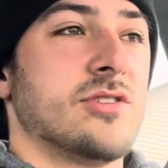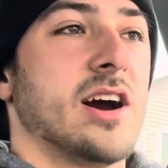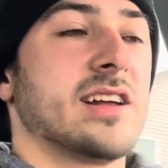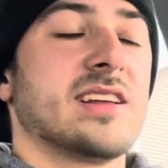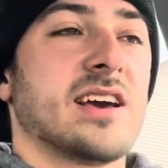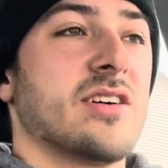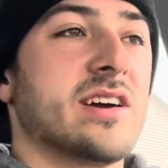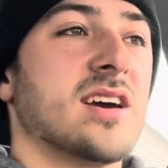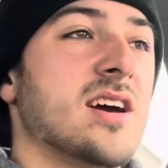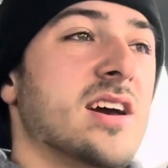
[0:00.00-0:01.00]
They're not going to get
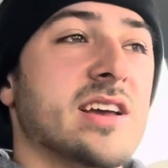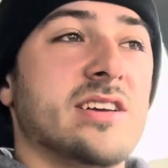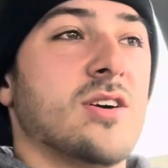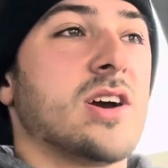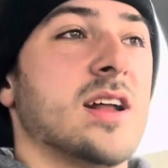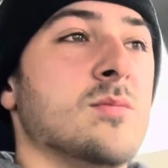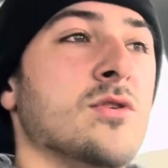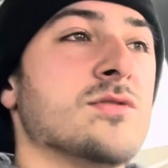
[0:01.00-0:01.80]
like, you know, kind of moved